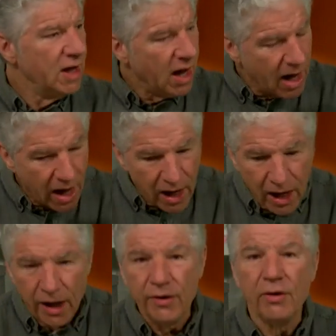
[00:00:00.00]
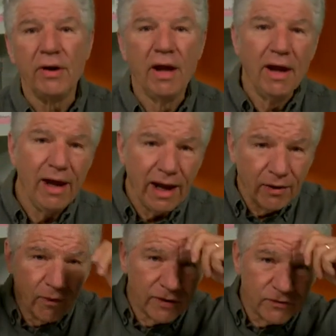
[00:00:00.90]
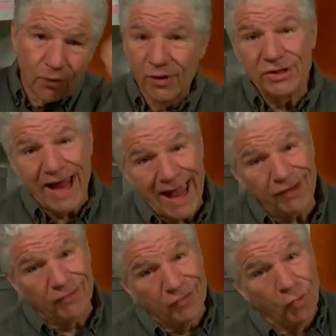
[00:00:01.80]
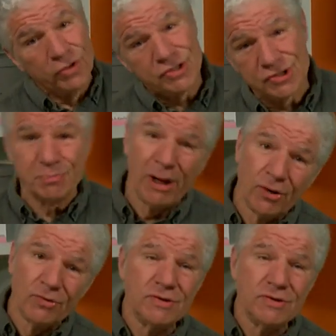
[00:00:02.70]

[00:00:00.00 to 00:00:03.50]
A hundred, and he wears an orange hat and orange suspenders.